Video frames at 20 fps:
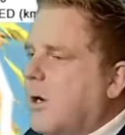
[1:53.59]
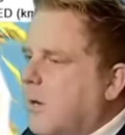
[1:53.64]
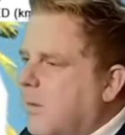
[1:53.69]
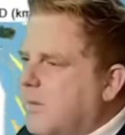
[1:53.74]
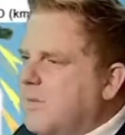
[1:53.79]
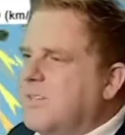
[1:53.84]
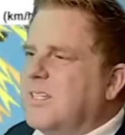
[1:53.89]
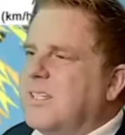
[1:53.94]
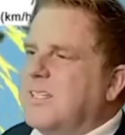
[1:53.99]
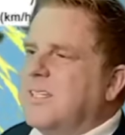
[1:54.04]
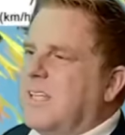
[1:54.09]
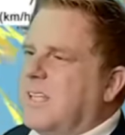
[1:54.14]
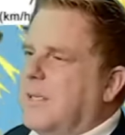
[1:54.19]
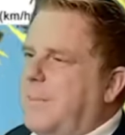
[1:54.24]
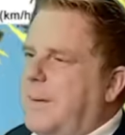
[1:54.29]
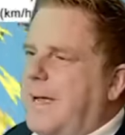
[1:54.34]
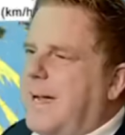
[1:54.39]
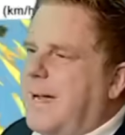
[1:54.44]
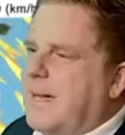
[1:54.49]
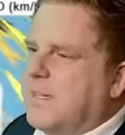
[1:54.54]
We've seen that in the
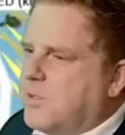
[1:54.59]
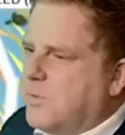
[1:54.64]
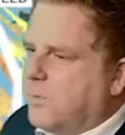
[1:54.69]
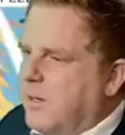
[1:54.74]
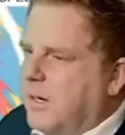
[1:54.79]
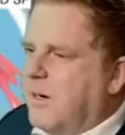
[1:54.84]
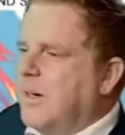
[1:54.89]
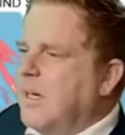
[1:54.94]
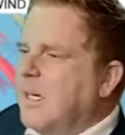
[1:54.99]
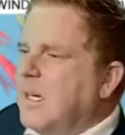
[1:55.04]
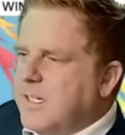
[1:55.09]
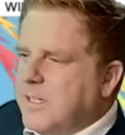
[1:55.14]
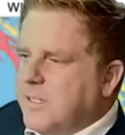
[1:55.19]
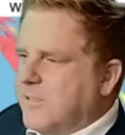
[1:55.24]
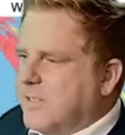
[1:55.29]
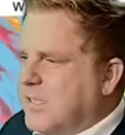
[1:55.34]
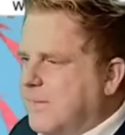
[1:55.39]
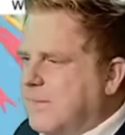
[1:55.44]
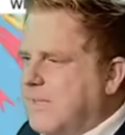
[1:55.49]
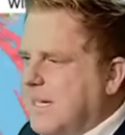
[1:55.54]
past where, you know,
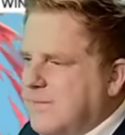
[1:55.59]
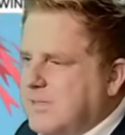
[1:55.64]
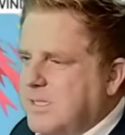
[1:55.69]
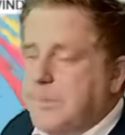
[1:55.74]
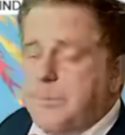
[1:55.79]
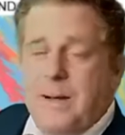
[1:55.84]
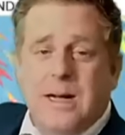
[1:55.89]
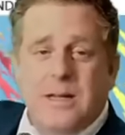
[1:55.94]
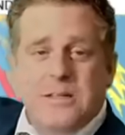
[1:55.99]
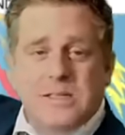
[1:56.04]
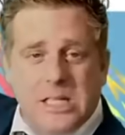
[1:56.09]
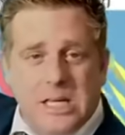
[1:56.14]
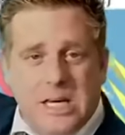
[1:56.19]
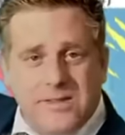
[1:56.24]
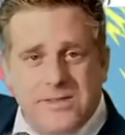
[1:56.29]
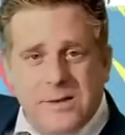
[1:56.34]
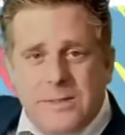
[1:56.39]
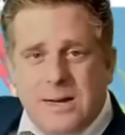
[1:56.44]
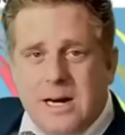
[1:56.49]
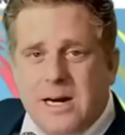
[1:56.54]
sometimes they bounce
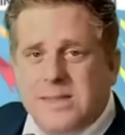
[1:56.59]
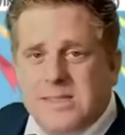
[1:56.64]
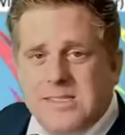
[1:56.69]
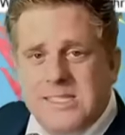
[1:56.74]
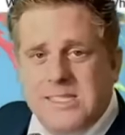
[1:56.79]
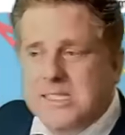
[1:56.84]
off the mountains.